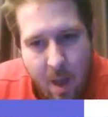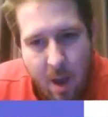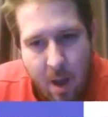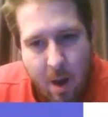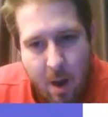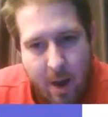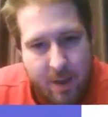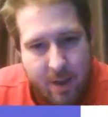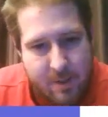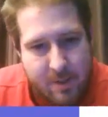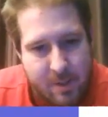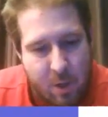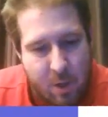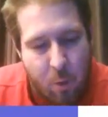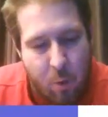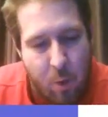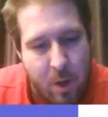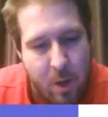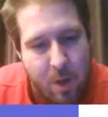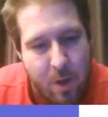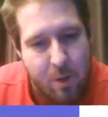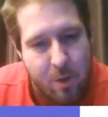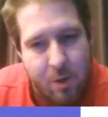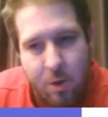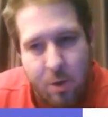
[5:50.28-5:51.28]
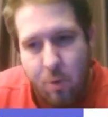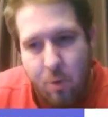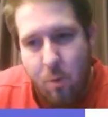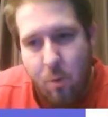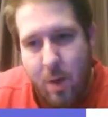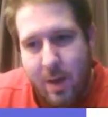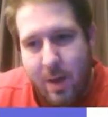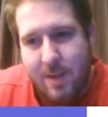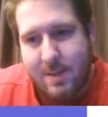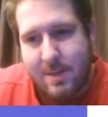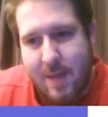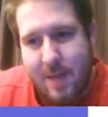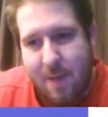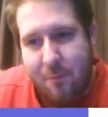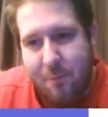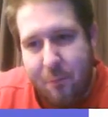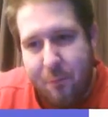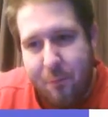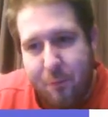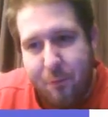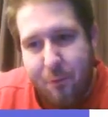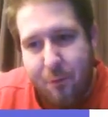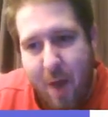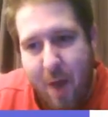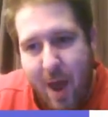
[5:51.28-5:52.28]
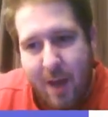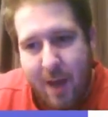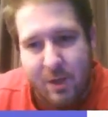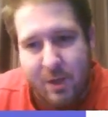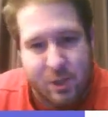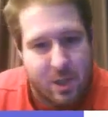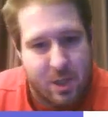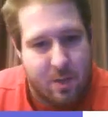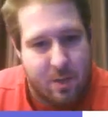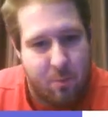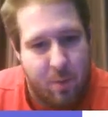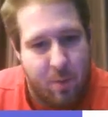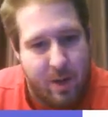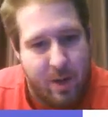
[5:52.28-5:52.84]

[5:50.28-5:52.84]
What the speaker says: All right, so what do you do when it's a fraction?